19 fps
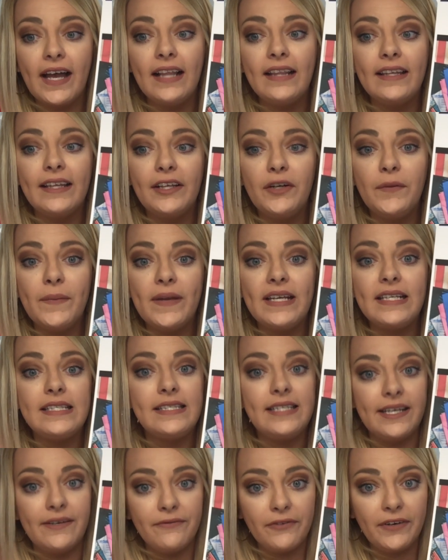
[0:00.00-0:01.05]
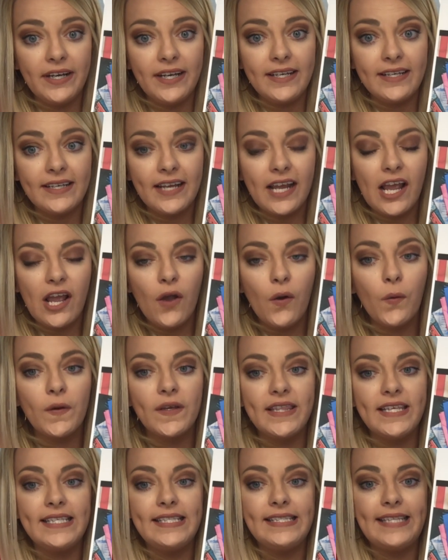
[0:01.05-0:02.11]
a little bit different or
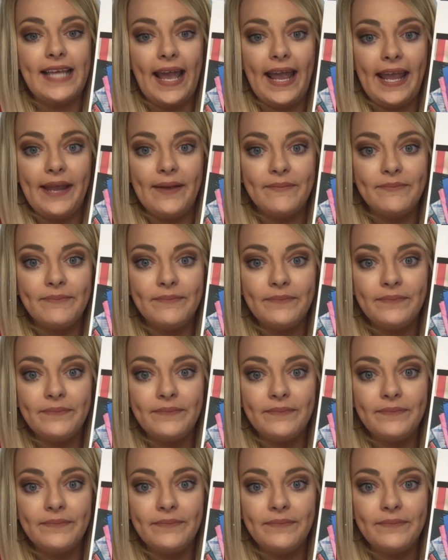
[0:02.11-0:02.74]
the same.